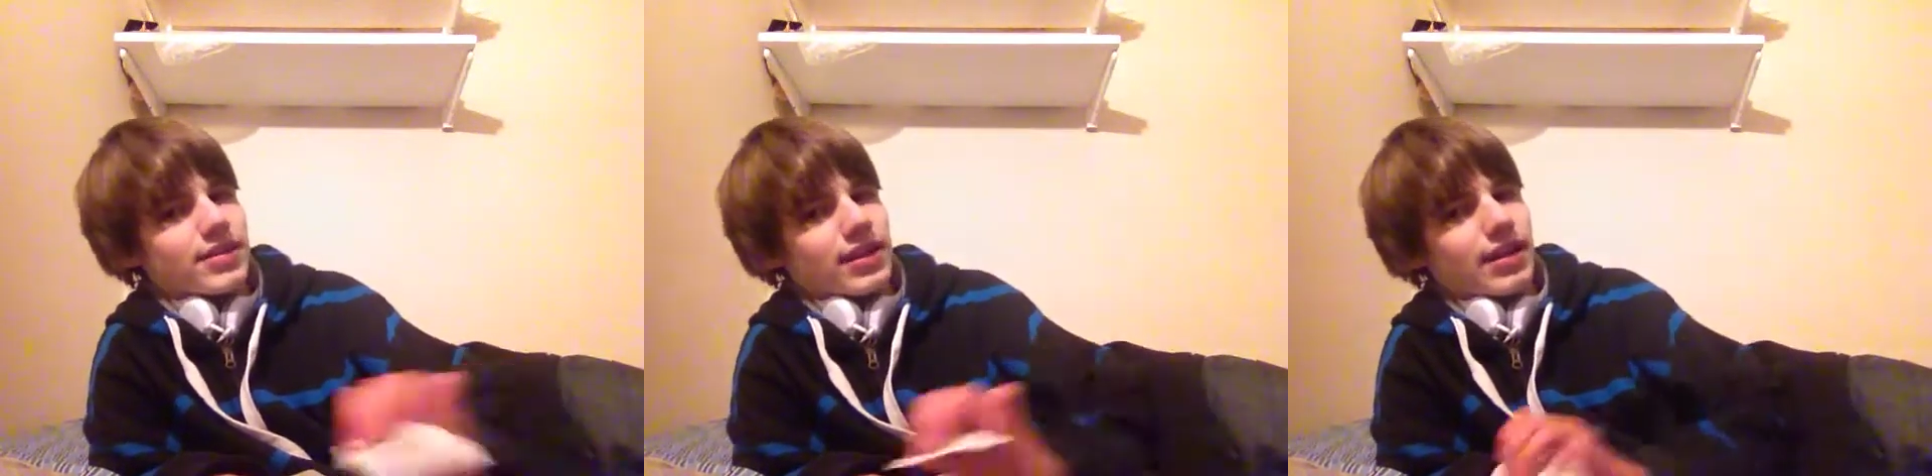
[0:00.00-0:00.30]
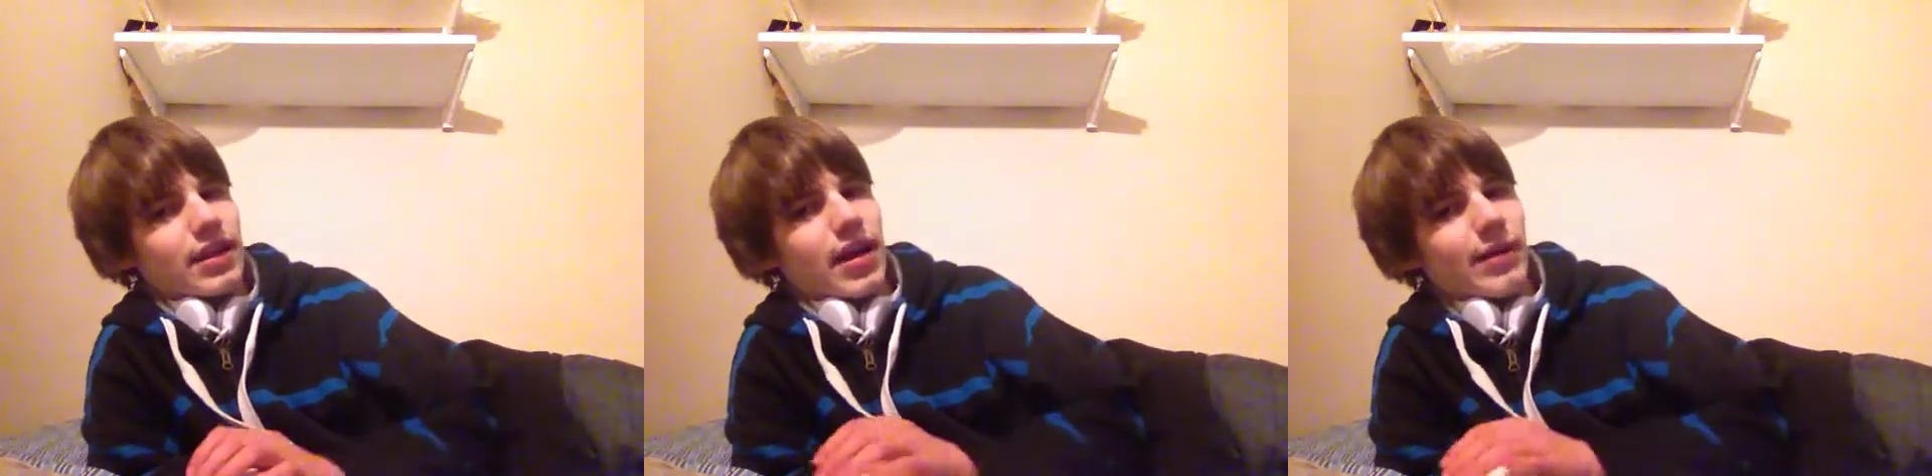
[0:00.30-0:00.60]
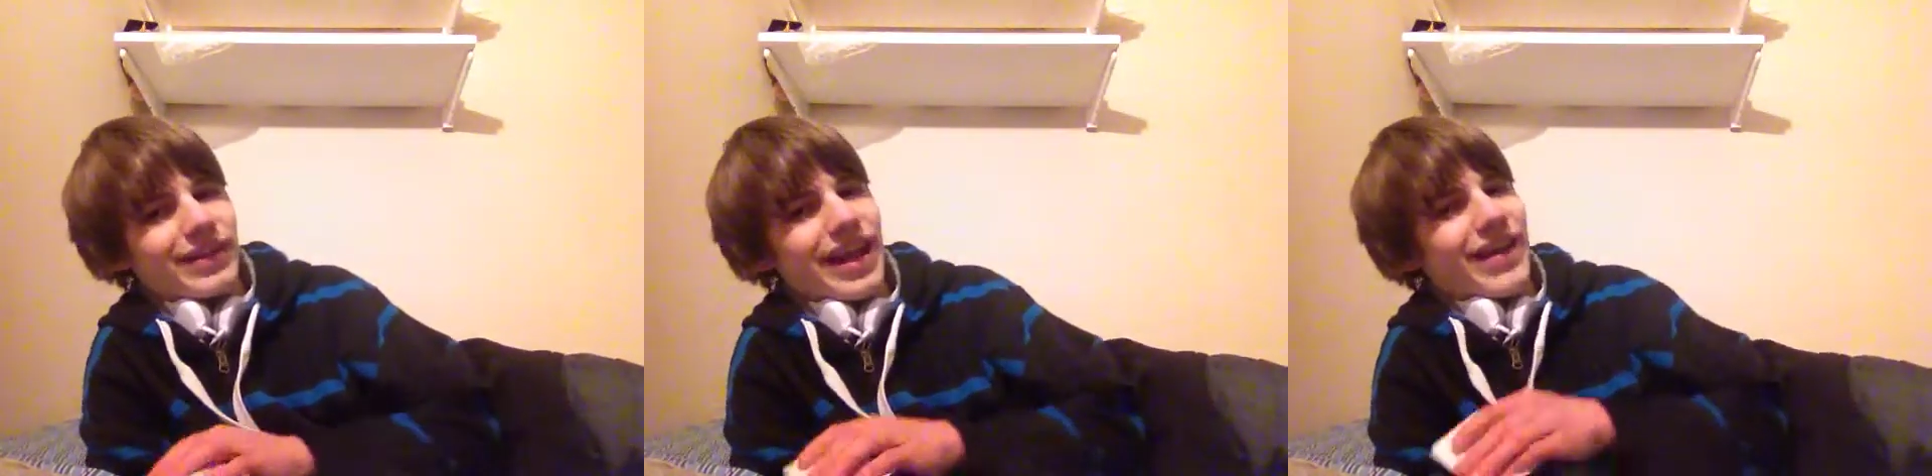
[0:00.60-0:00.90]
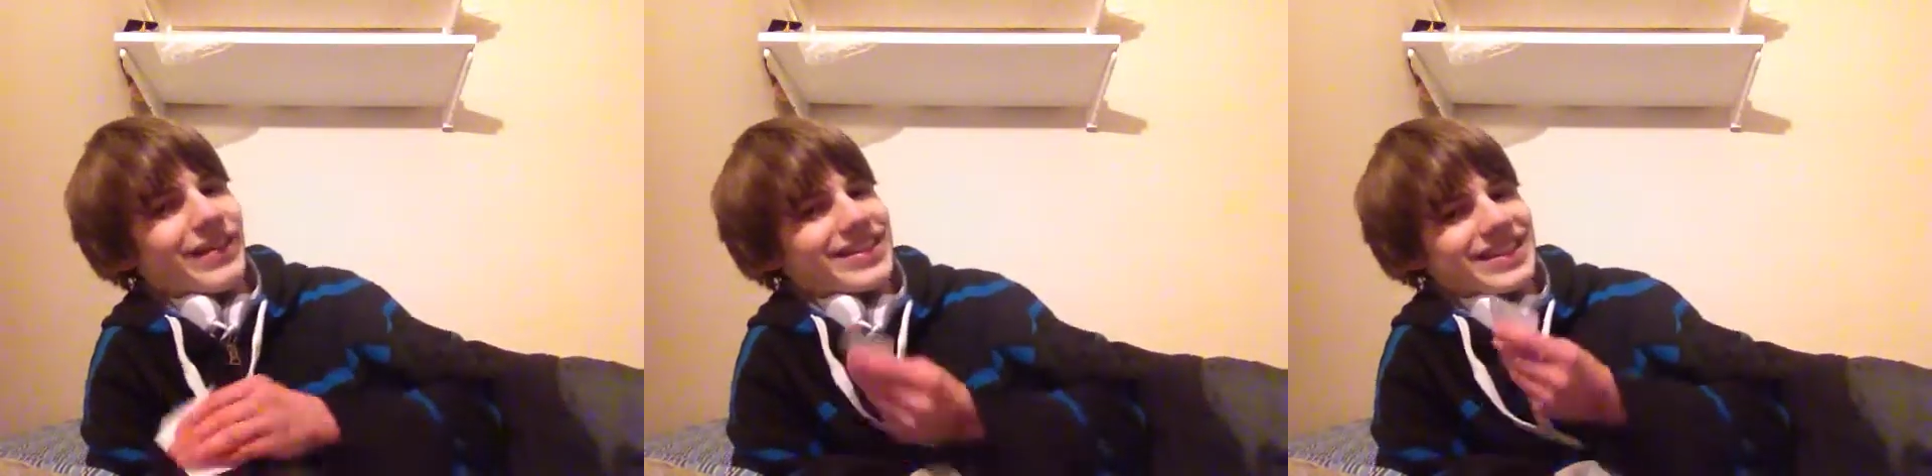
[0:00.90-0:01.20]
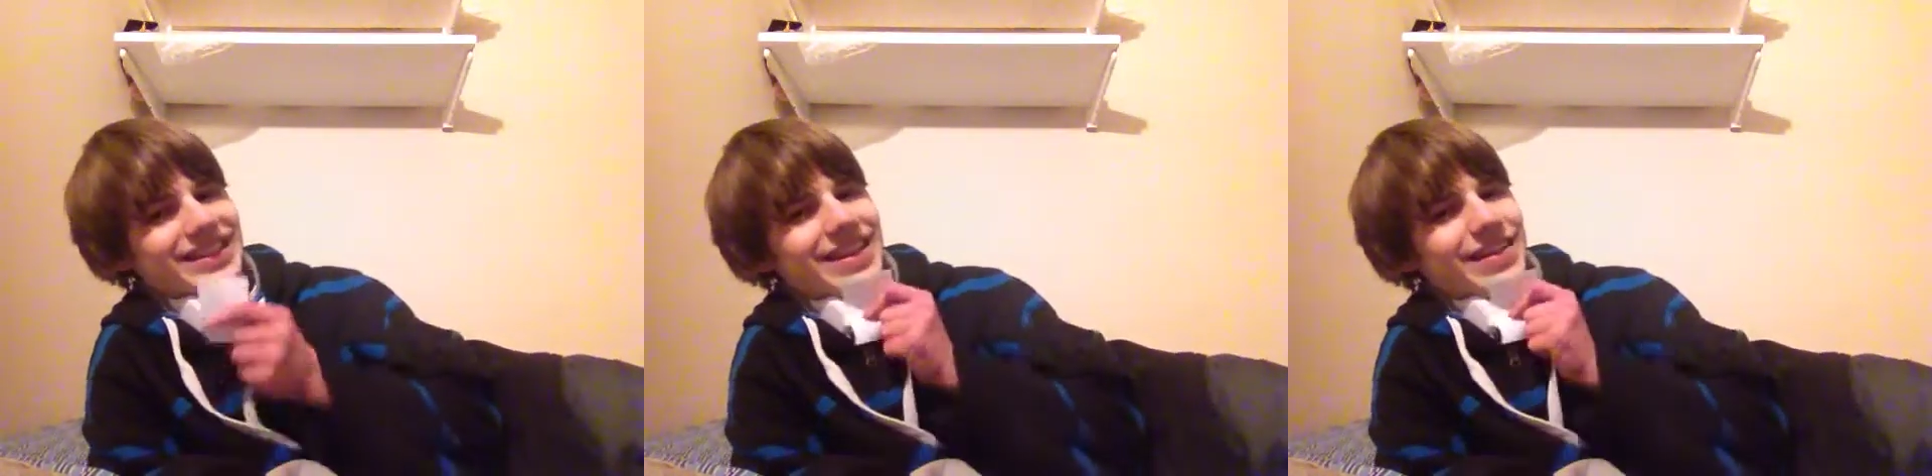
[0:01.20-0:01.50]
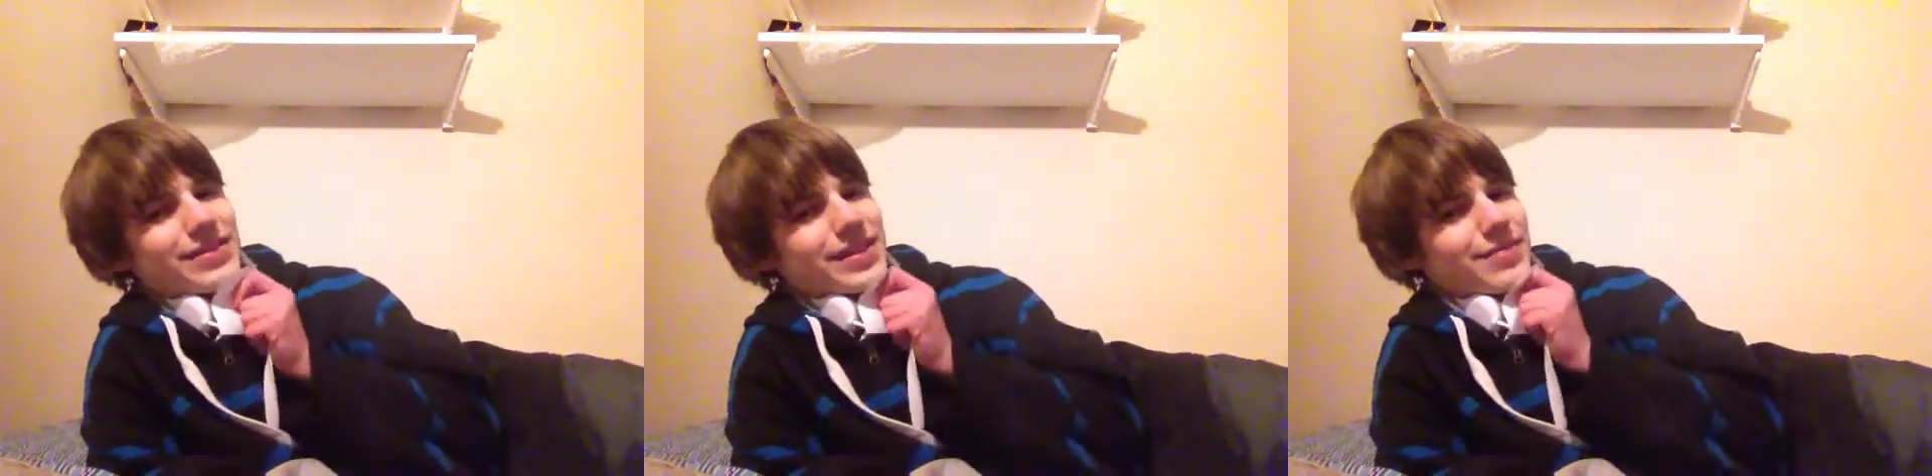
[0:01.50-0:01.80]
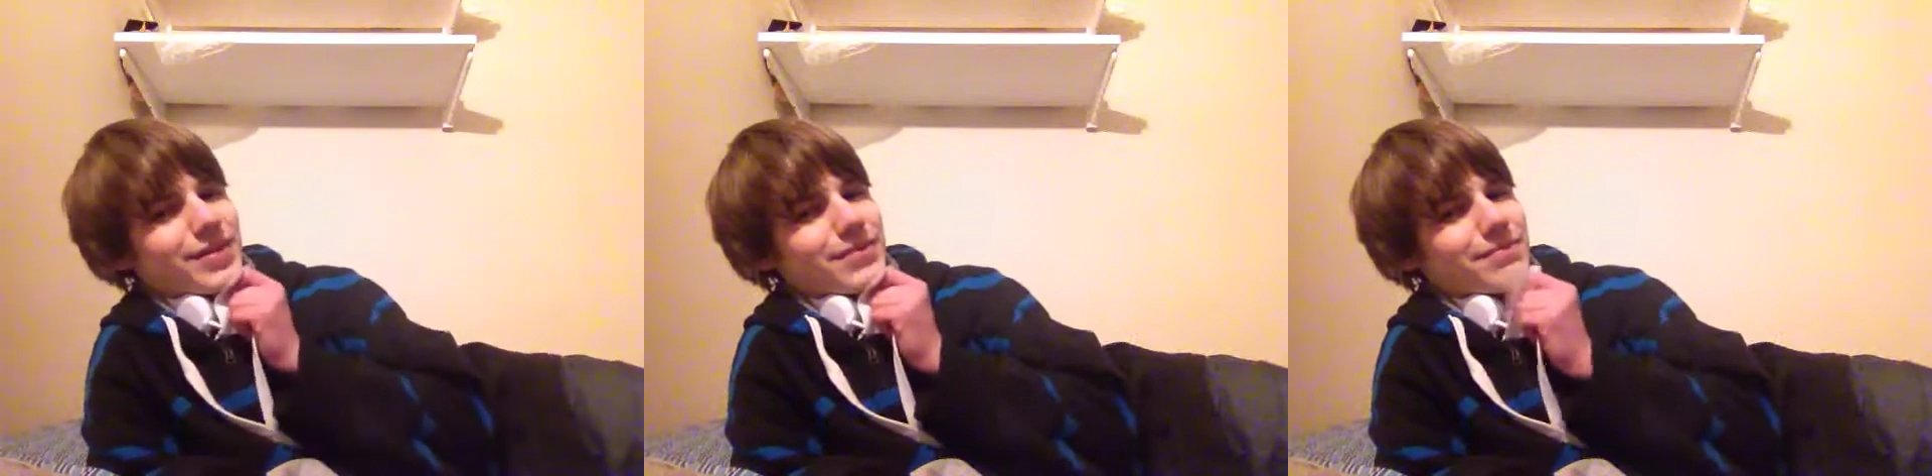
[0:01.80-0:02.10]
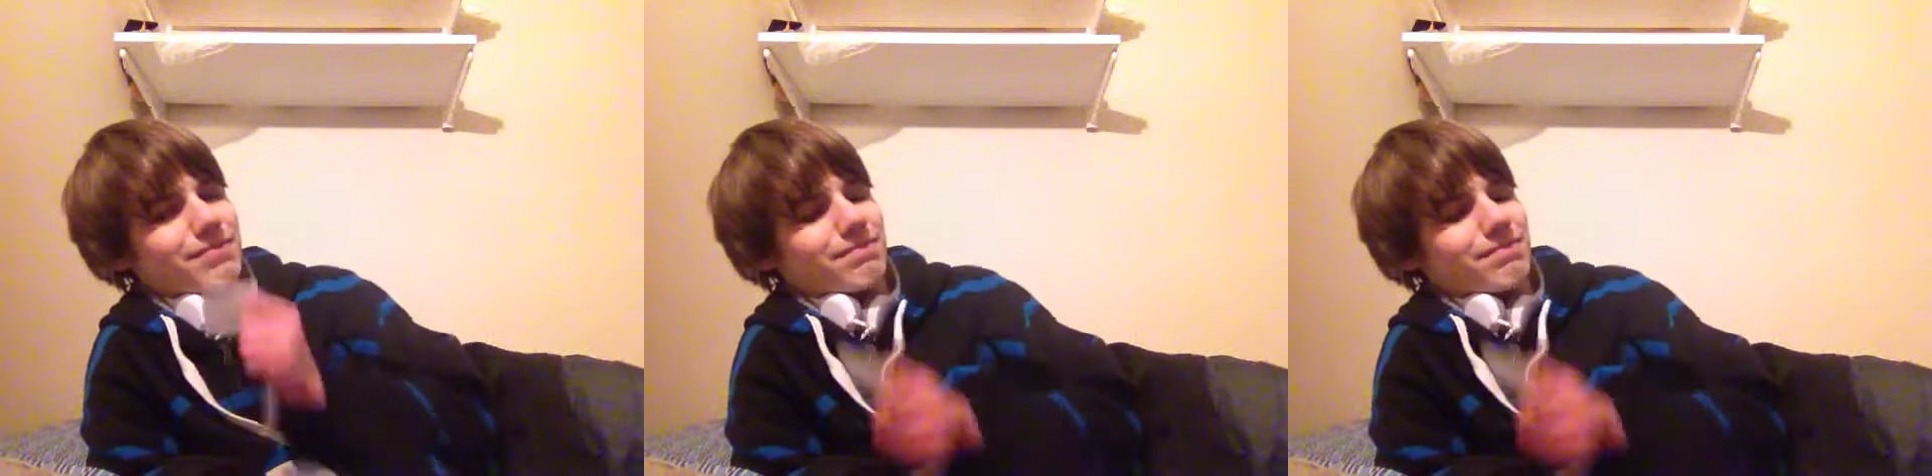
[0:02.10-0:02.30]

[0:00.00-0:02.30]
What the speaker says: Again, now it's limited.